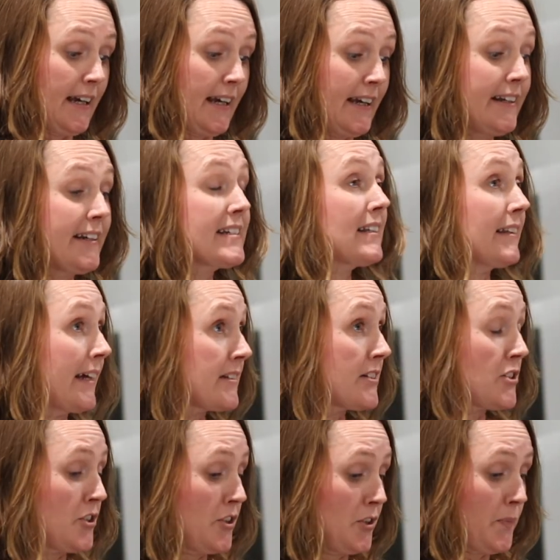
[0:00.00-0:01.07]
In his
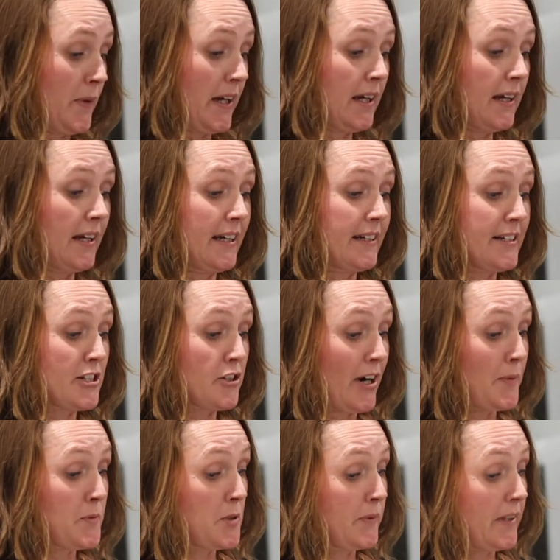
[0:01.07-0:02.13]
letter to me, he
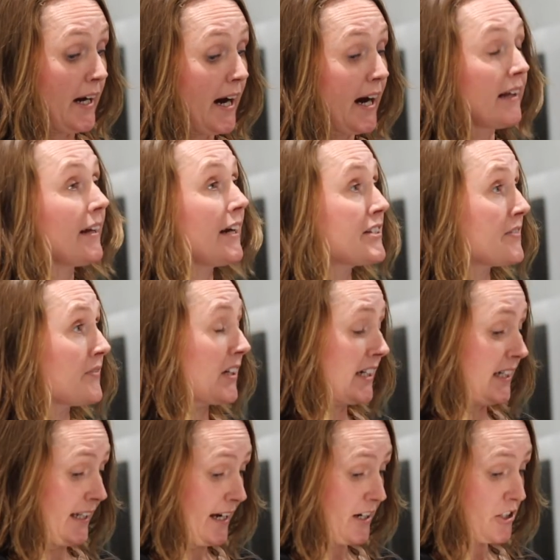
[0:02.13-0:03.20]
described some of the highlights of the
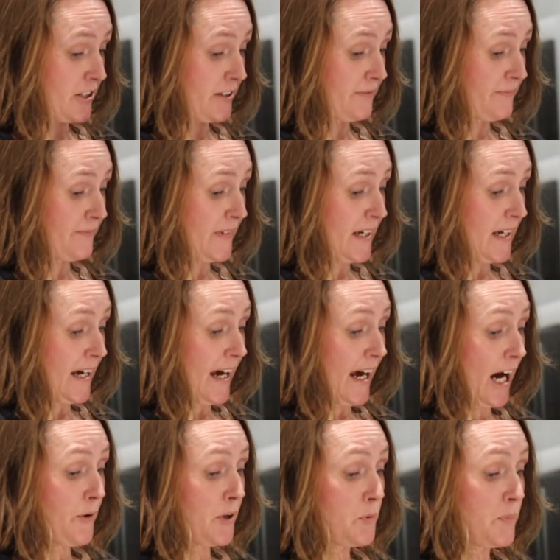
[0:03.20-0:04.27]
collection,
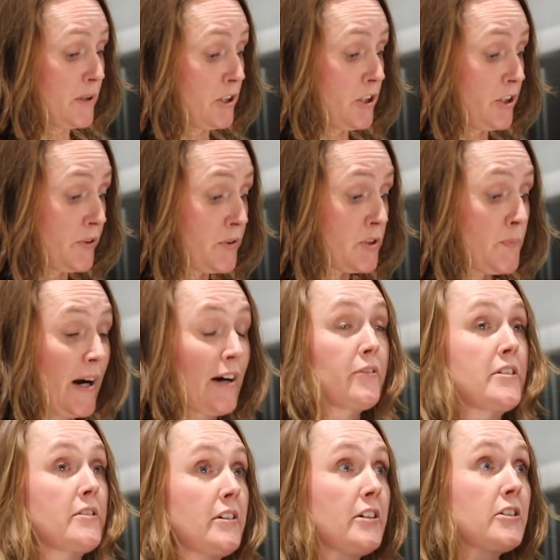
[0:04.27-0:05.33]
how it had been used by
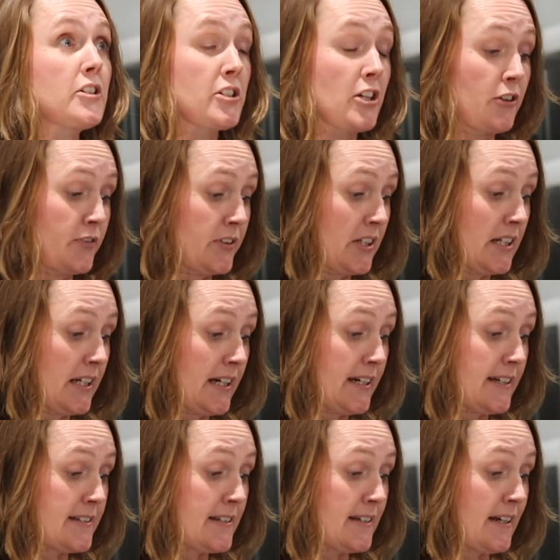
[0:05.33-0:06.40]
researchers over the
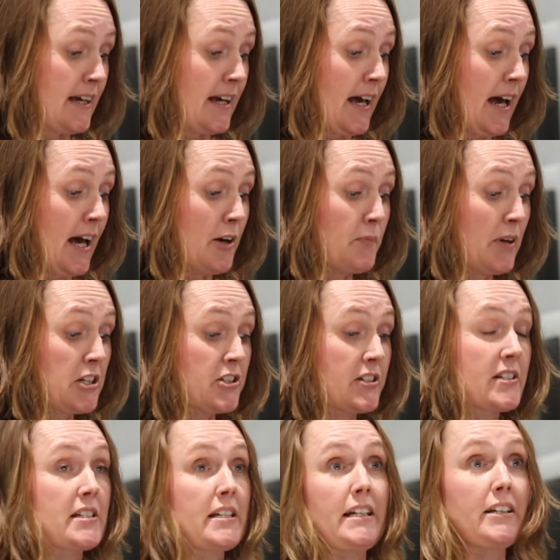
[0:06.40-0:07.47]
years, and
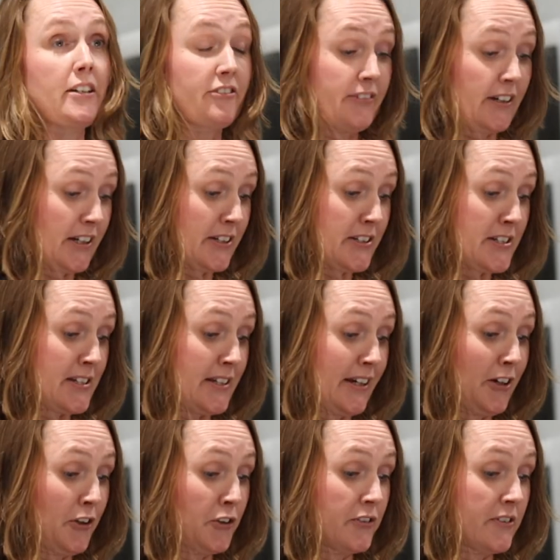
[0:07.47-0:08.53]
mentioned senior figures
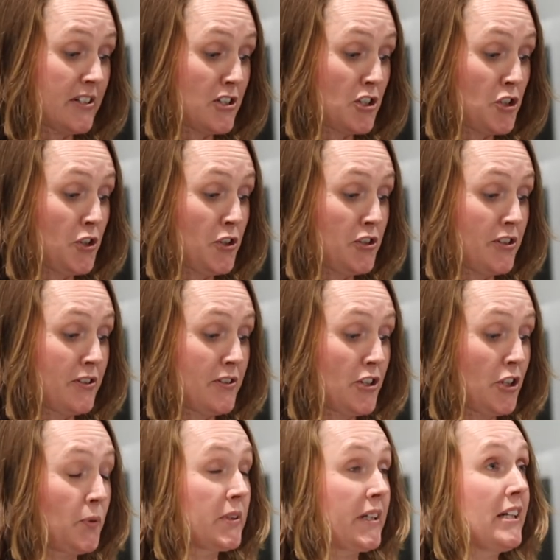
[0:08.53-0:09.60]
at other institutions
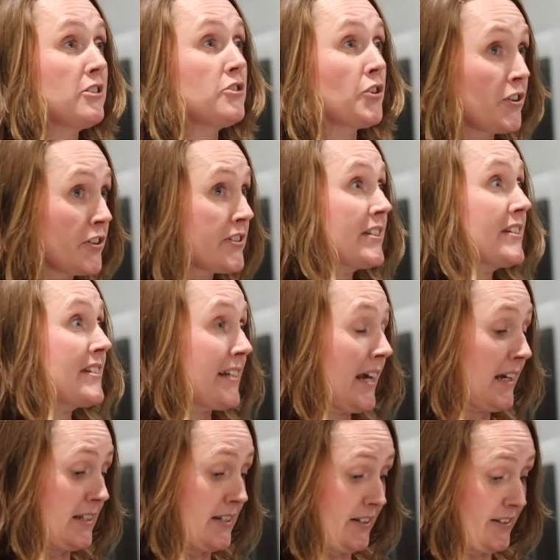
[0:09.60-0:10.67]
who would endorse the
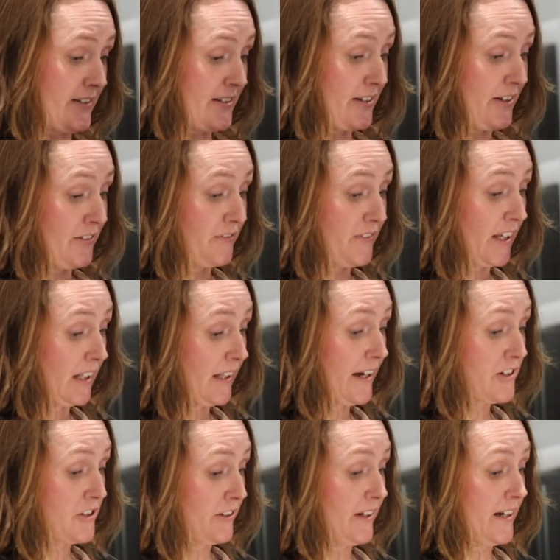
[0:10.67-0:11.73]
status of the
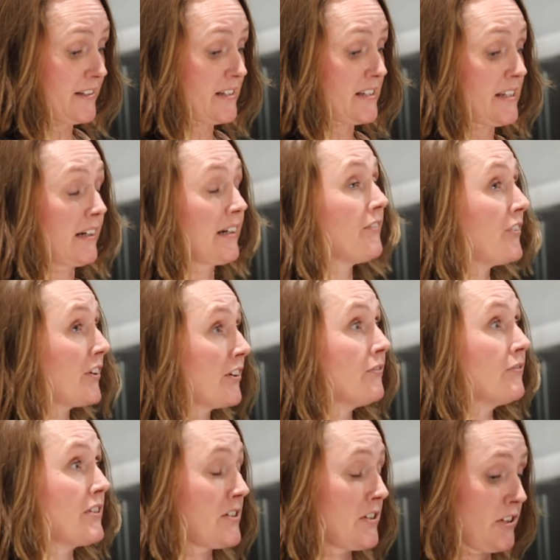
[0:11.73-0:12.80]
collection as a
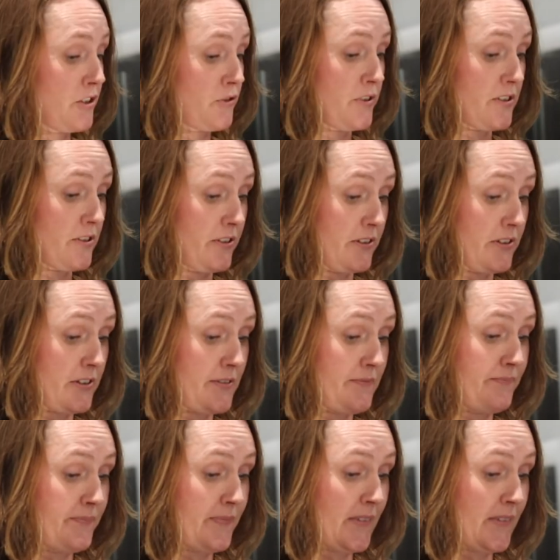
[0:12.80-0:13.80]
significant research resource.